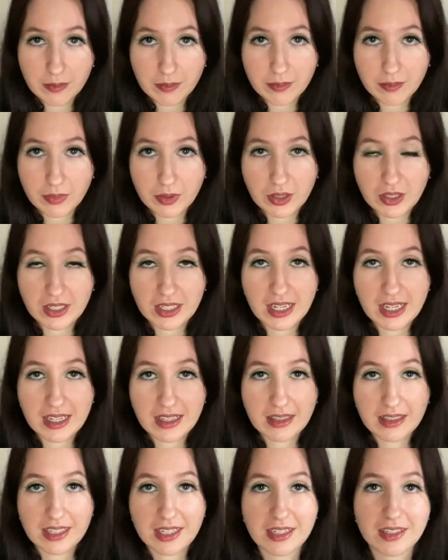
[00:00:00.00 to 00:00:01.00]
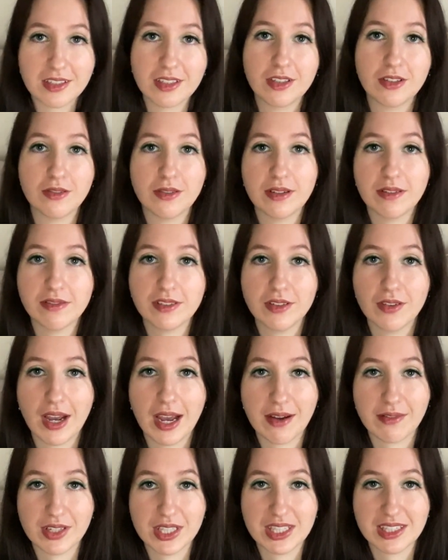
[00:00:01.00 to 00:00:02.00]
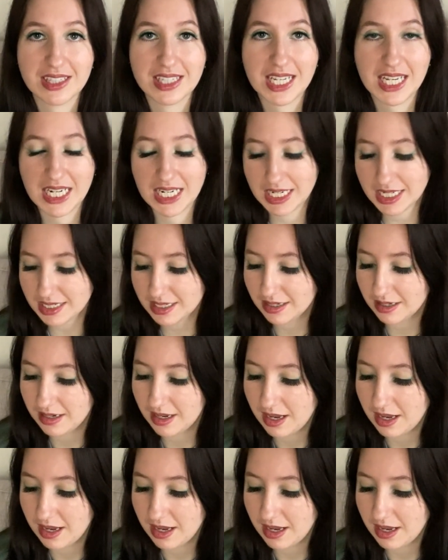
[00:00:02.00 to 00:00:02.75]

put a link to if you haven't seen it.